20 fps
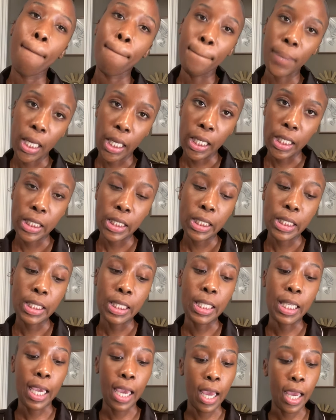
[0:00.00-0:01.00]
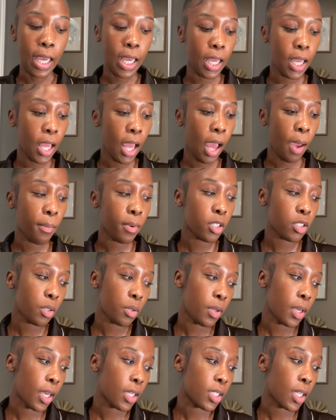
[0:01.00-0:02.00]
But yeah i'm gonna show
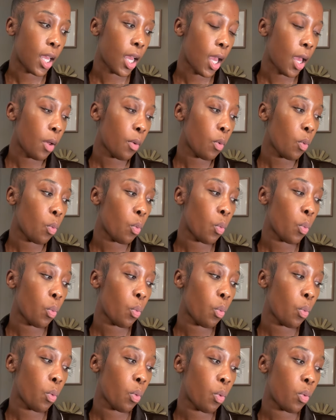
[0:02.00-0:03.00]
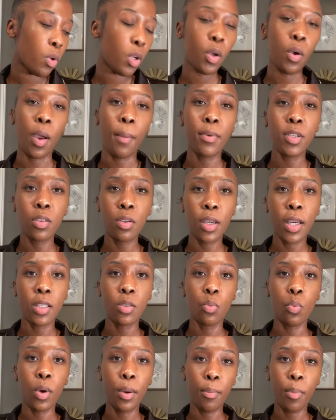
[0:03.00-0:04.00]
you guys how no i'm gonna show you guys
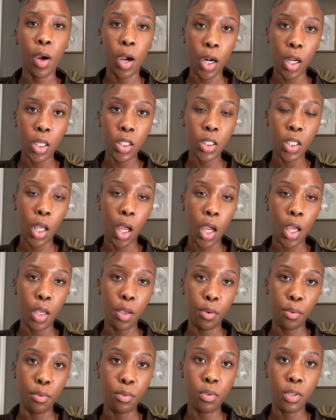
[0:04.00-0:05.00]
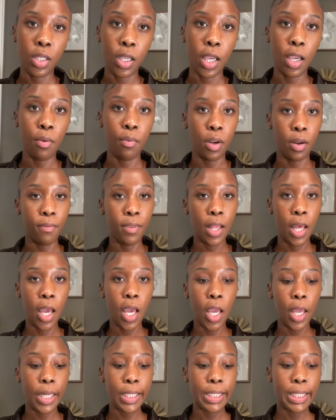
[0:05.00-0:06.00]
what products i use to get rid of
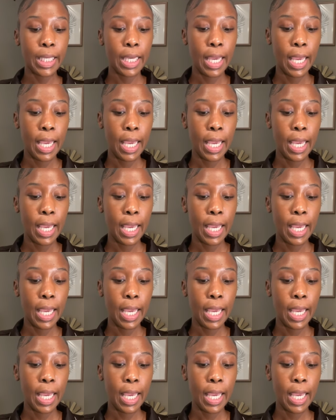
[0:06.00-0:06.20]
that